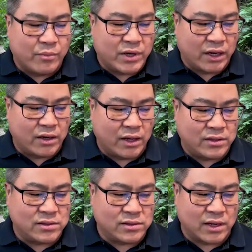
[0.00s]

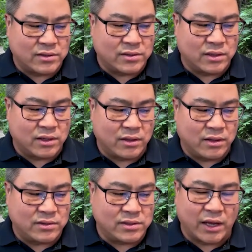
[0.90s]
dictates as
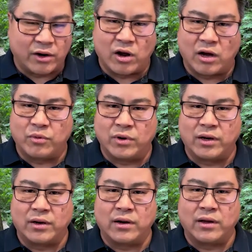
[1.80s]
the standard
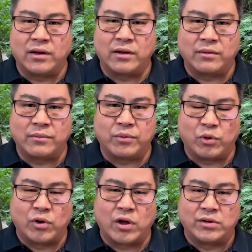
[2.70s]
operating
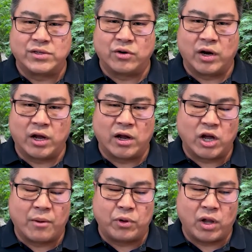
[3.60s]
protocols here. I got to
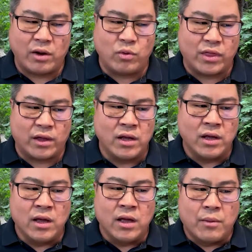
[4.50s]
comply with it.
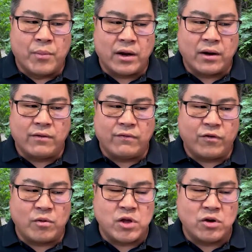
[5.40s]
But
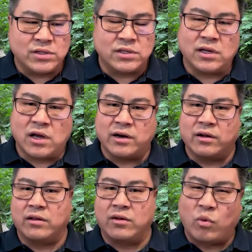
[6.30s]
from your seat, kind
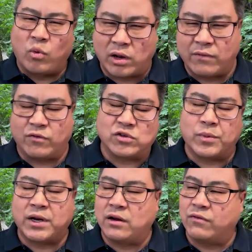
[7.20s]
of, working for so
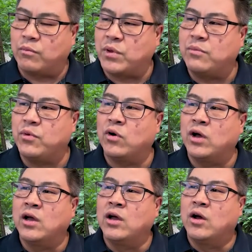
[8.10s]
many different people,
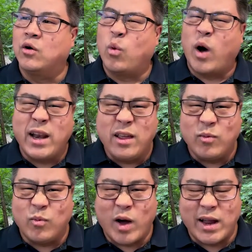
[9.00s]
why do
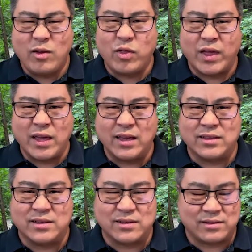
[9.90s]
you think
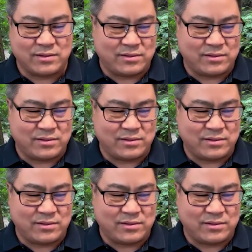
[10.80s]
it's